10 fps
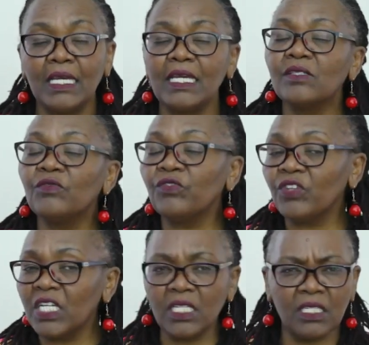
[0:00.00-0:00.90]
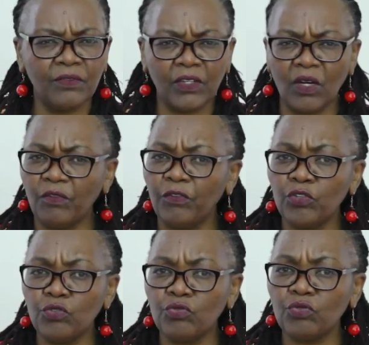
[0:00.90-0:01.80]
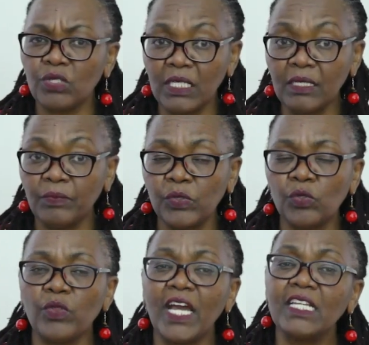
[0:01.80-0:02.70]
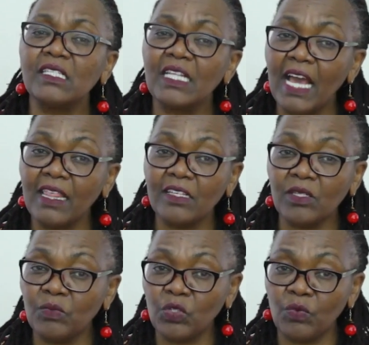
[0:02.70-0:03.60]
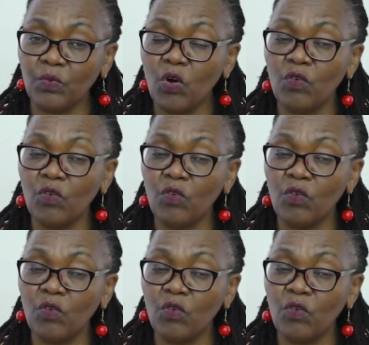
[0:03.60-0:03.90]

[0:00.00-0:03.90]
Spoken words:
it's very difficult for you to sleep. So that is the other symptom